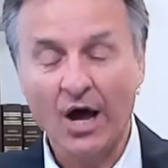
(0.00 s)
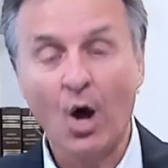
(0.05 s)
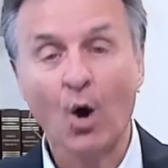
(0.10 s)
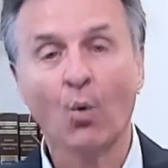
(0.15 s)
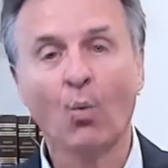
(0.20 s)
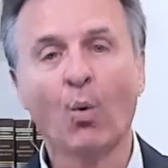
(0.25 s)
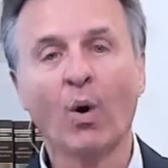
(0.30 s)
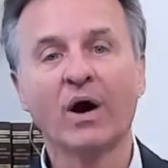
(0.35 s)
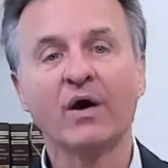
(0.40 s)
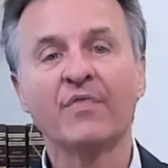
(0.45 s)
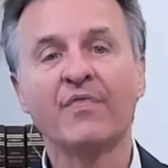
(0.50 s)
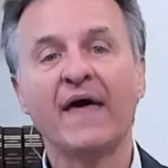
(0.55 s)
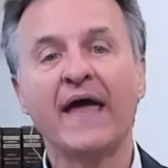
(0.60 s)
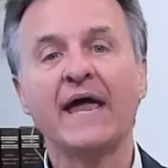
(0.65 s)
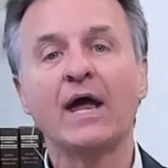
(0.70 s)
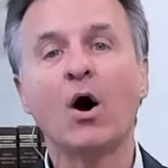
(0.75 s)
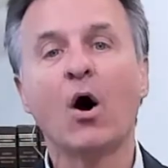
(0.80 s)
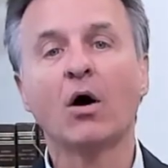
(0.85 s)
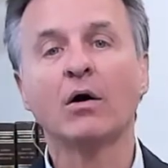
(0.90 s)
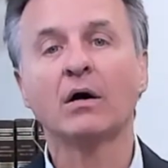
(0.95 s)
Where they
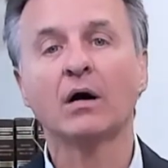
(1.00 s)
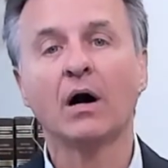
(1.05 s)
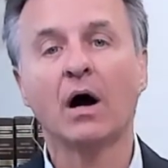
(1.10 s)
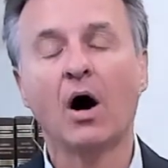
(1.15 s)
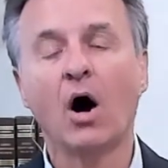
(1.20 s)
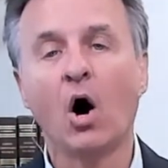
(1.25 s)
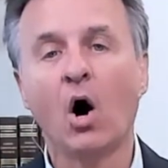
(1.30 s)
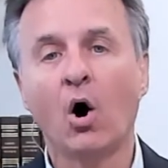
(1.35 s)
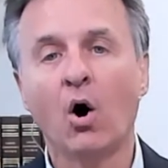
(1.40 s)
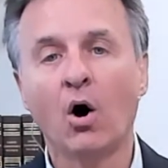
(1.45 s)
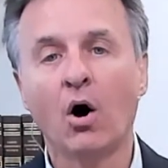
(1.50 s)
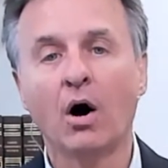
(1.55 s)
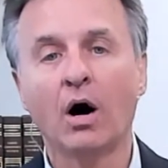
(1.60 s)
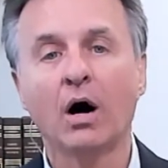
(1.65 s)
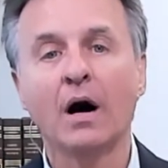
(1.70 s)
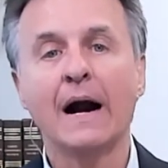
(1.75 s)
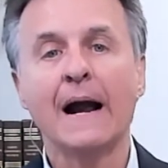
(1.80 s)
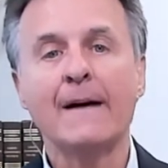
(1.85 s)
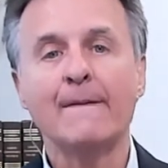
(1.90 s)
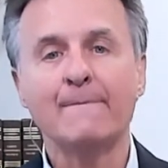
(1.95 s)
are
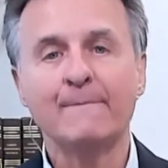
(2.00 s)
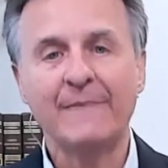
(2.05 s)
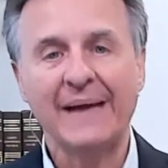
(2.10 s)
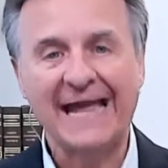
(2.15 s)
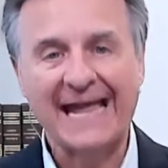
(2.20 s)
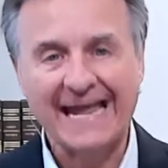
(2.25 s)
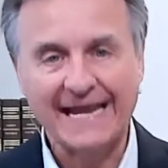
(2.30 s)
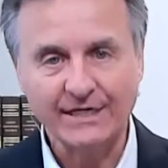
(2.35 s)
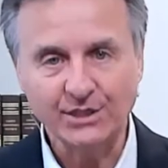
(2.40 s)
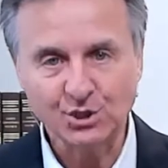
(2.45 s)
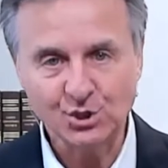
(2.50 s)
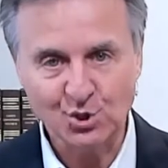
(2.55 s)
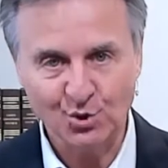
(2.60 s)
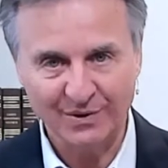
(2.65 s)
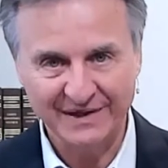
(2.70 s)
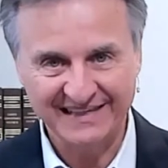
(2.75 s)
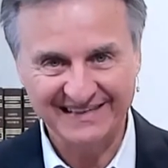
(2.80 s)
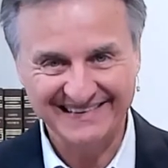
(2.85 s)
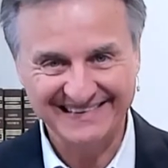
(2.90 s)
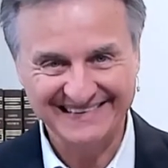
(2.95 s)
our
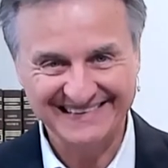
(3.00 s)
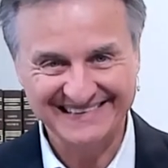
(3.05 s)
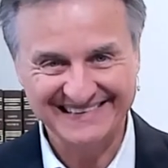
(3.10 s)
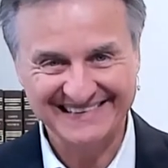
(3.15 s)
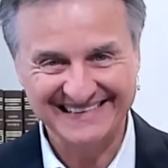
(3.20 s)
patrons